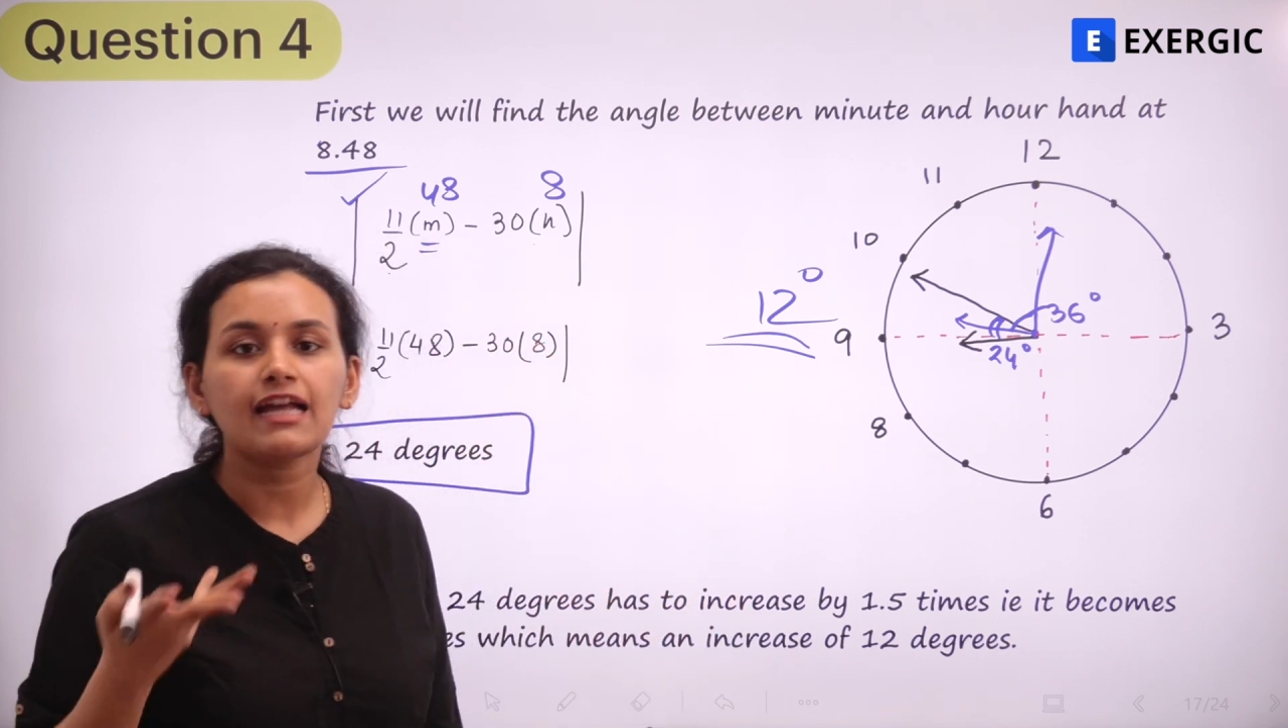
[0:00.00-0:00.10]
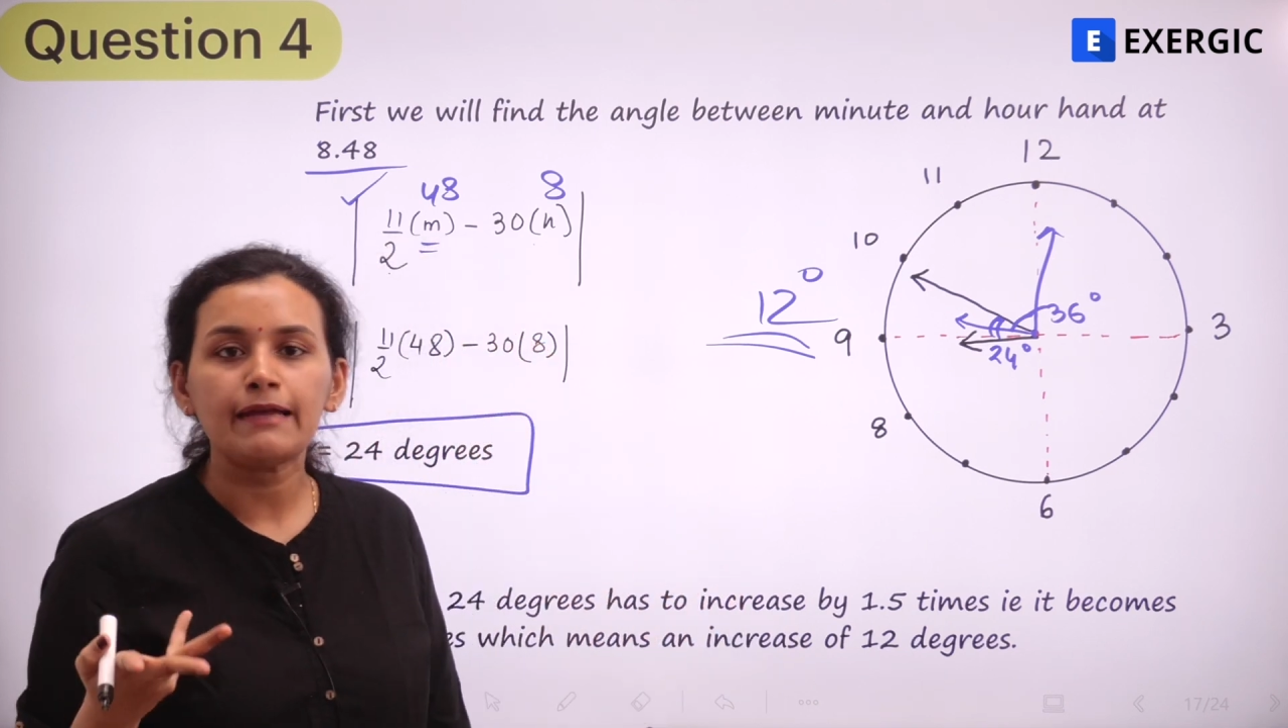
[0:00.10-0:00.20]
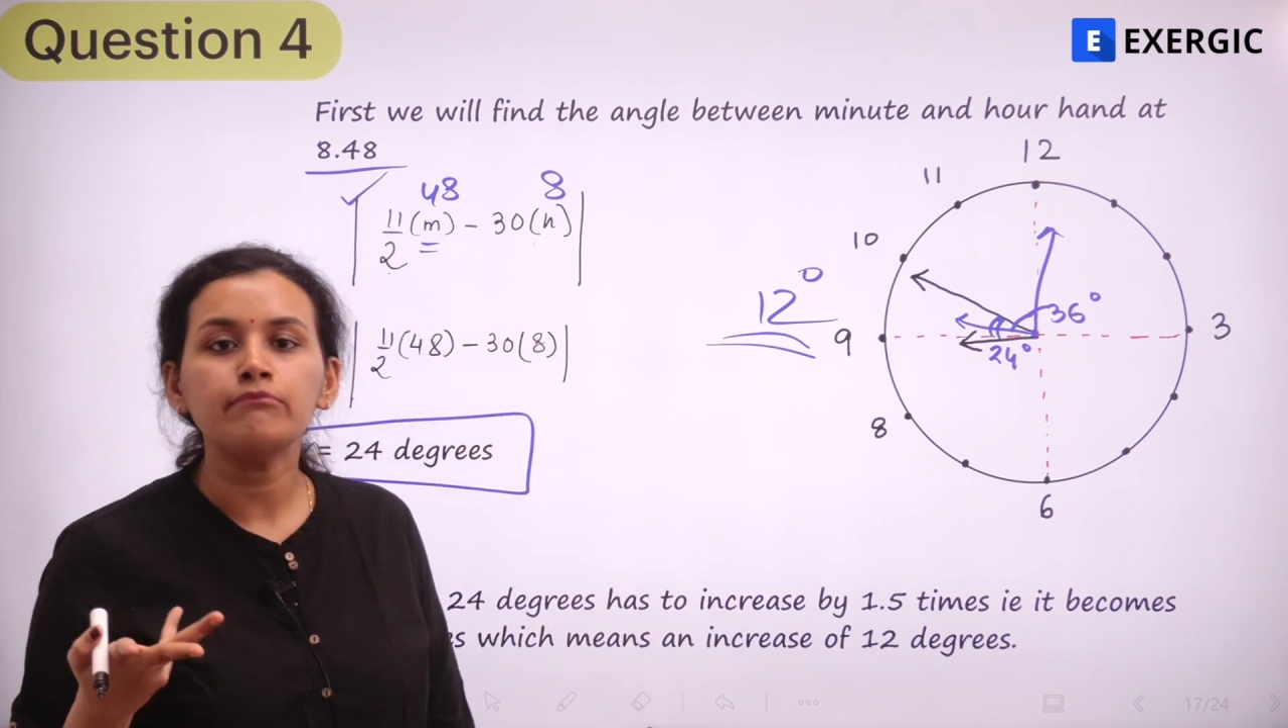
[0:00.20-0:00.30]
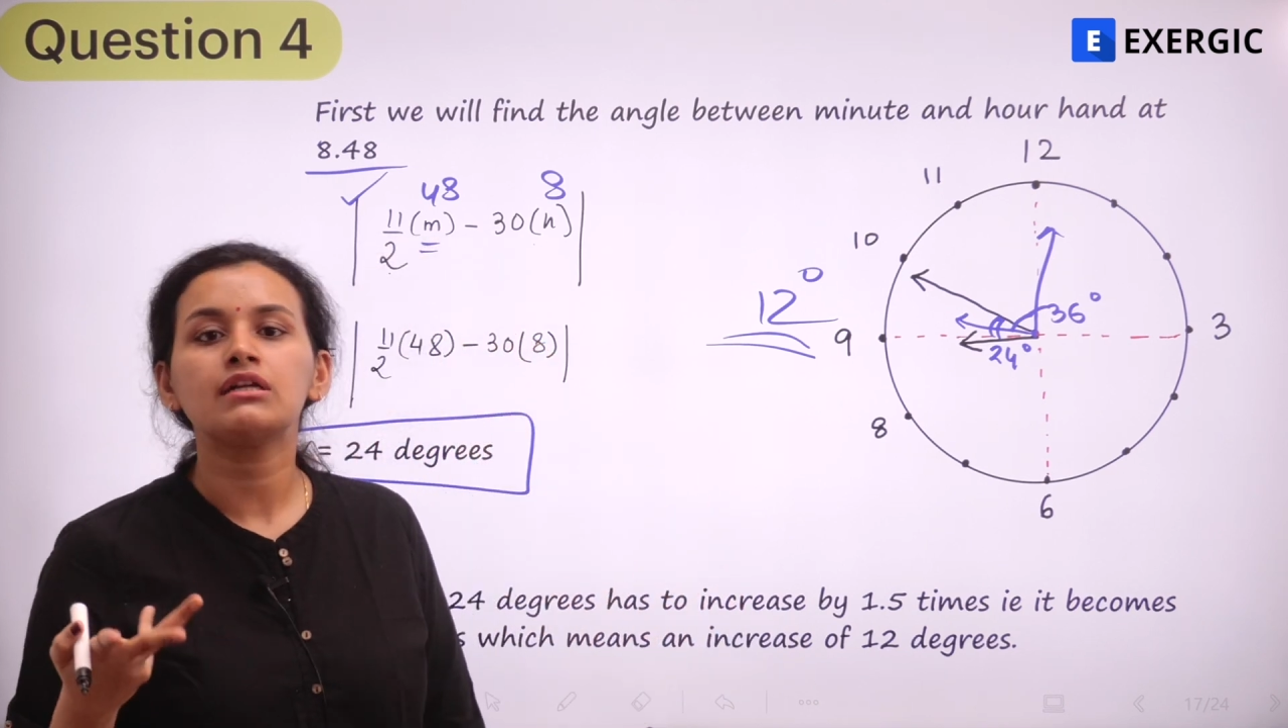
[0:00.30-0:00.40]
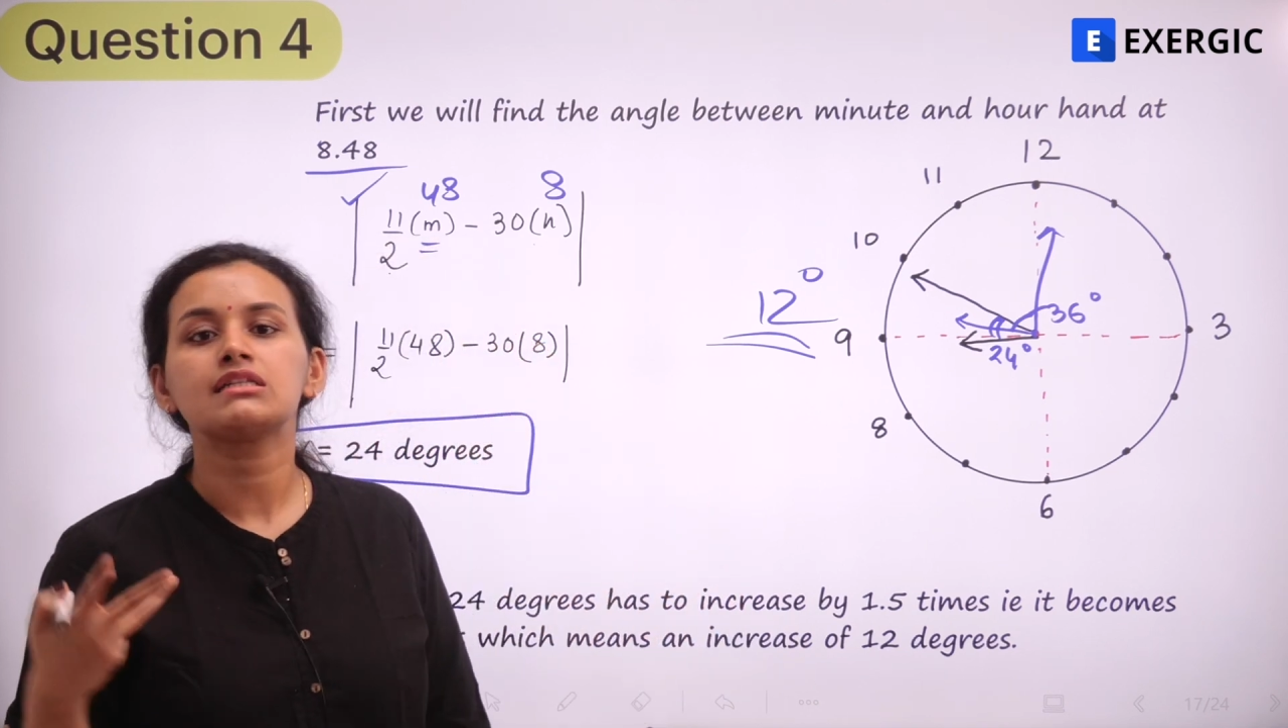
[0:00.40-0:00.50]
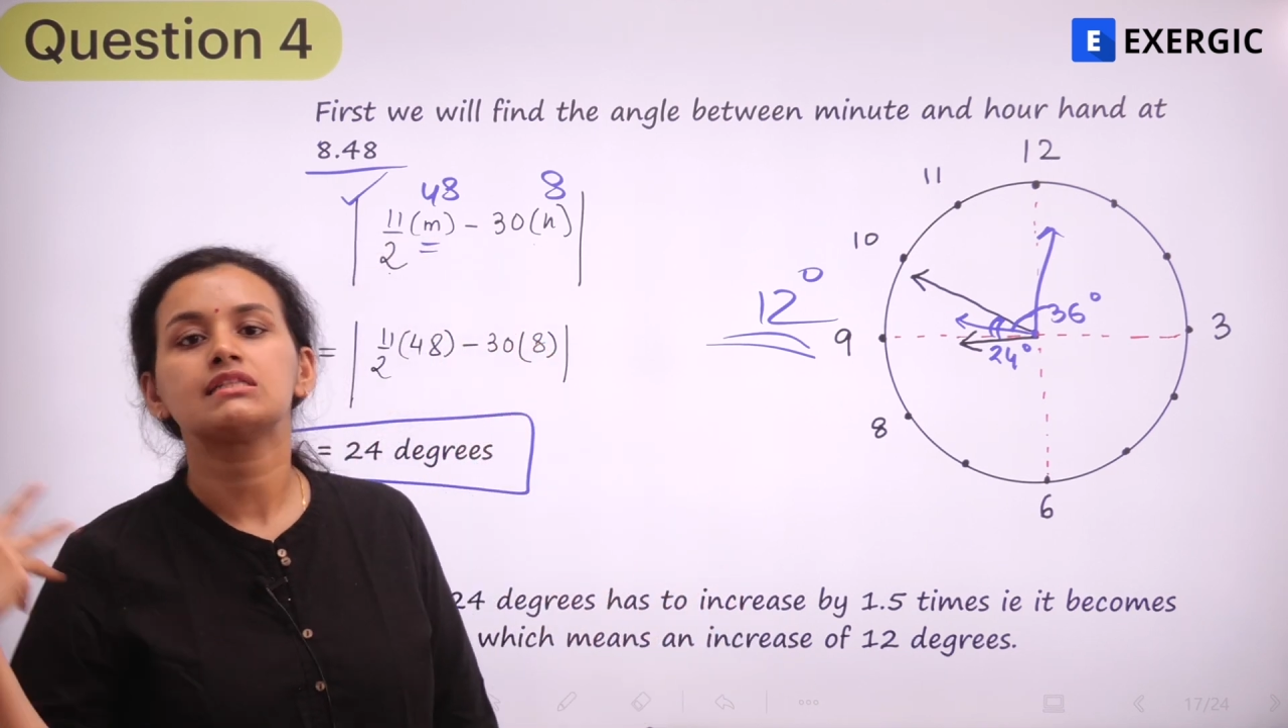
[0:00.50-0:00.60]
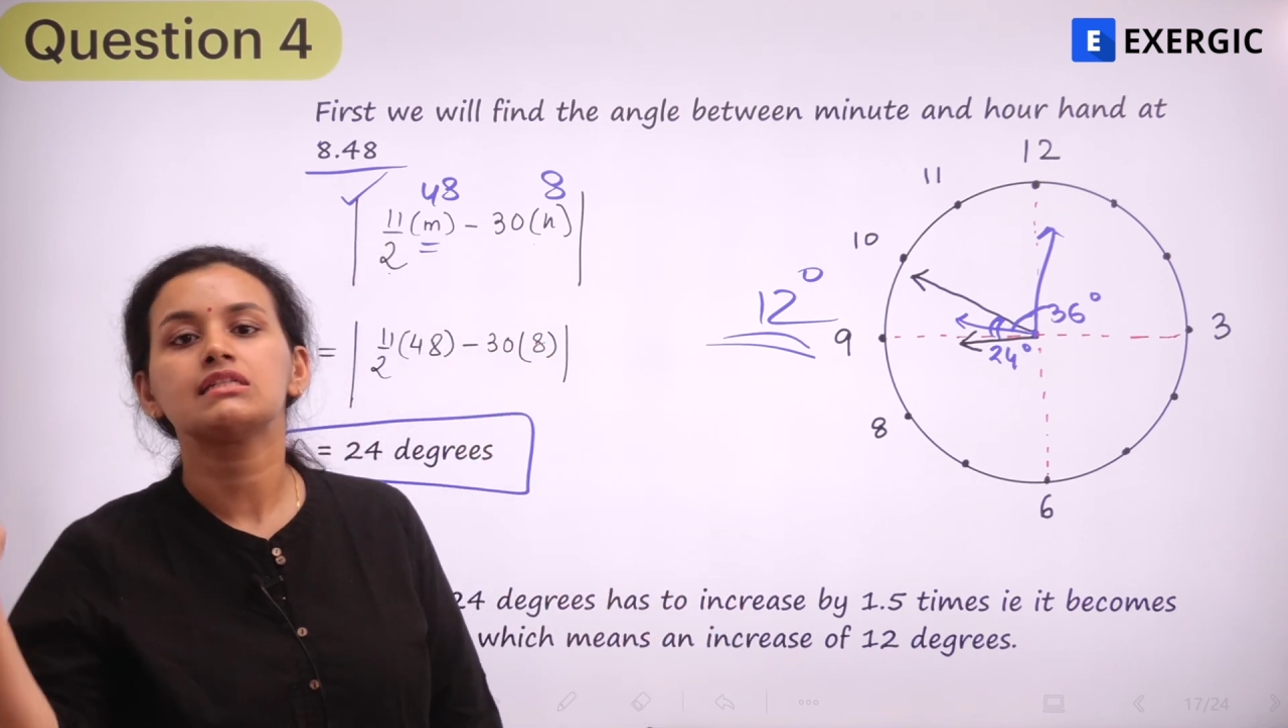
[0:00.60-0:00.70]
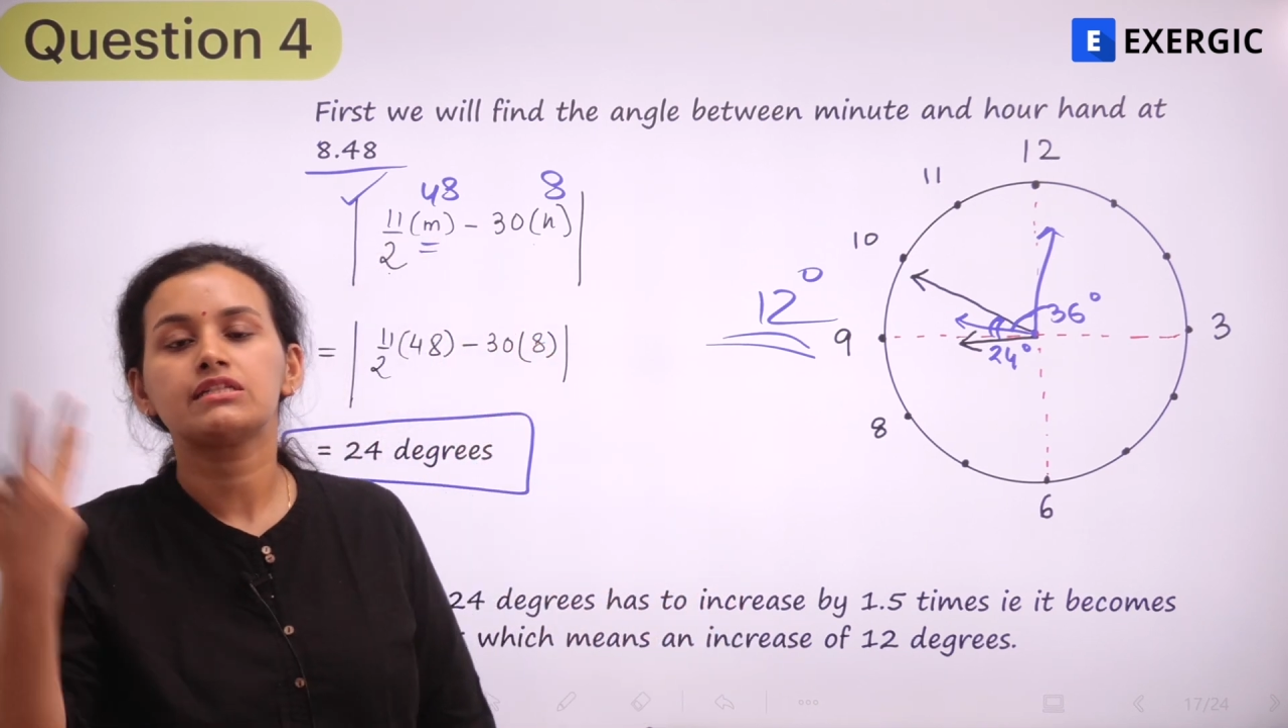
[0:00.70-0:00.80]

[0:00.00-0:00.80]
time does this